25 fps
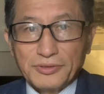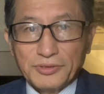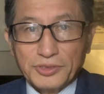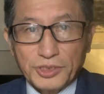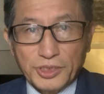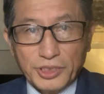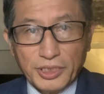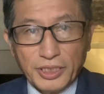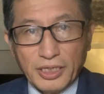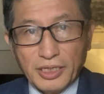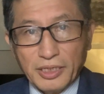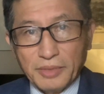
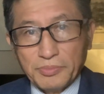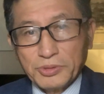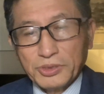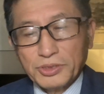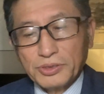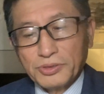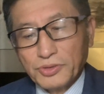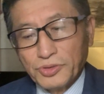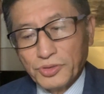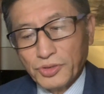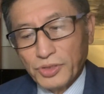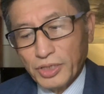ships,
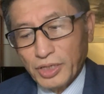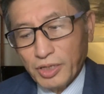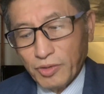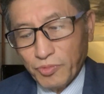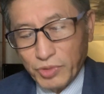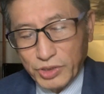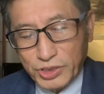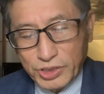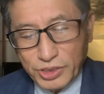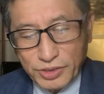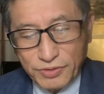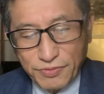
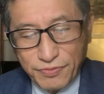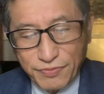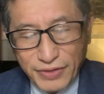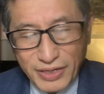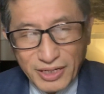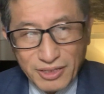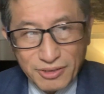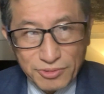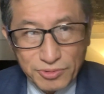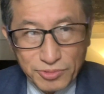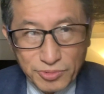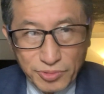which is
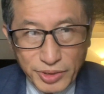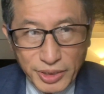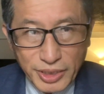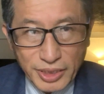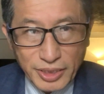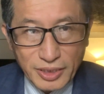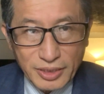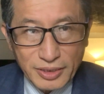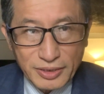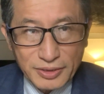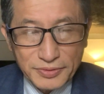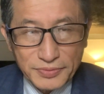very
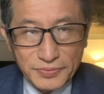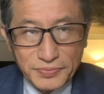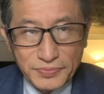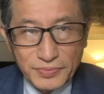rare.